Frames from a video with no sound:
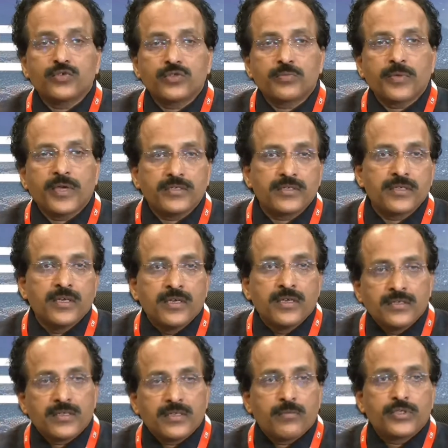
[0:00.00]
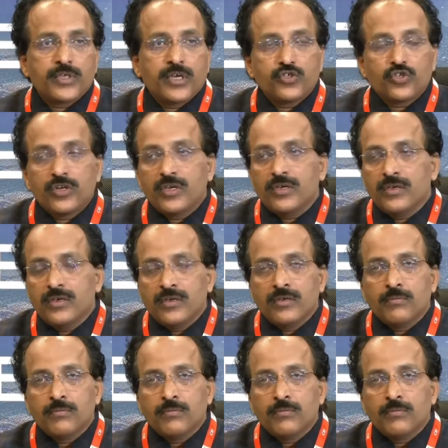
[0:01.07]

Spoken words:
to space substantially,